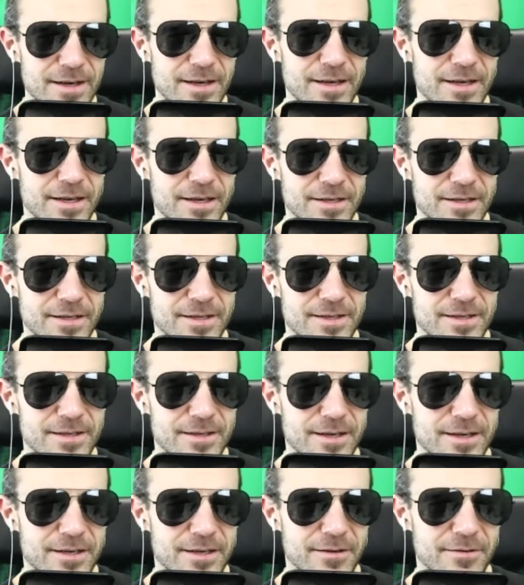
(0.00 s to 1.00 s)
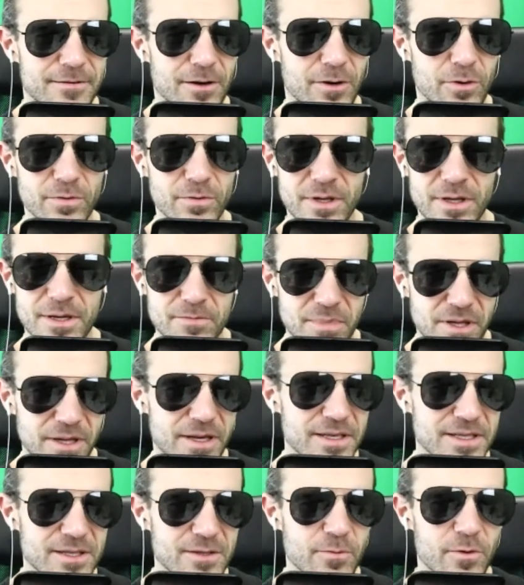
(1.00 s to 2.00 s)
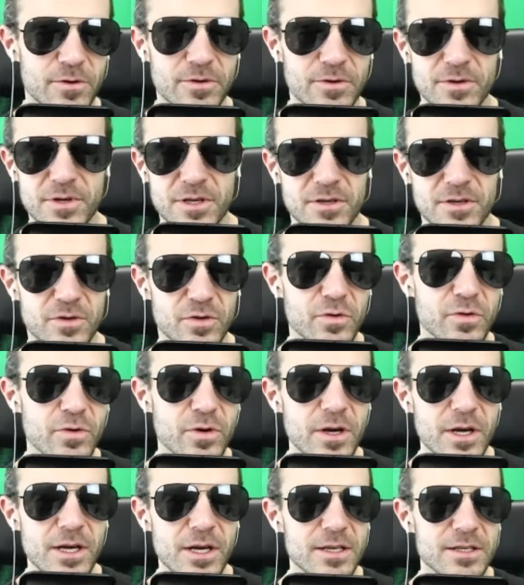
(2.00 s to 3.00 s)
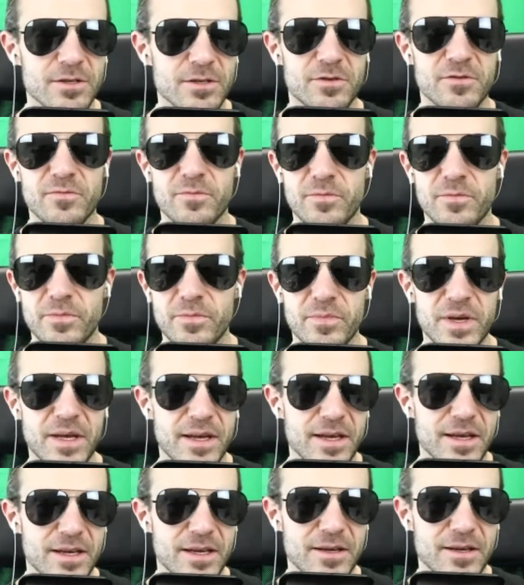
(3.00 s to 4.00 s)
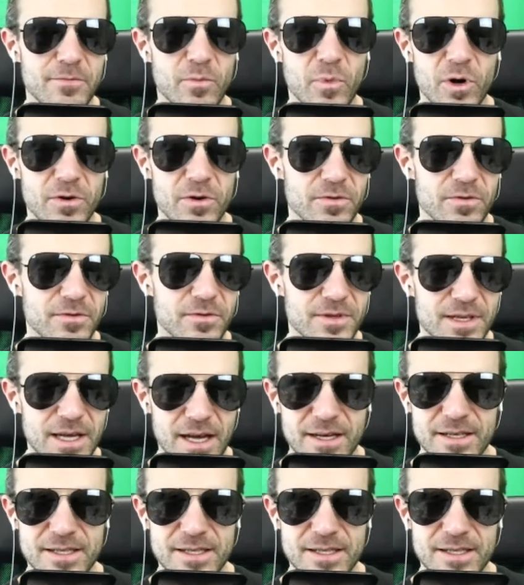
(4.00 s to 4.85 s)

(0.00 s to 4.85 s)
is kind of the only place where you can do sort of big modern tech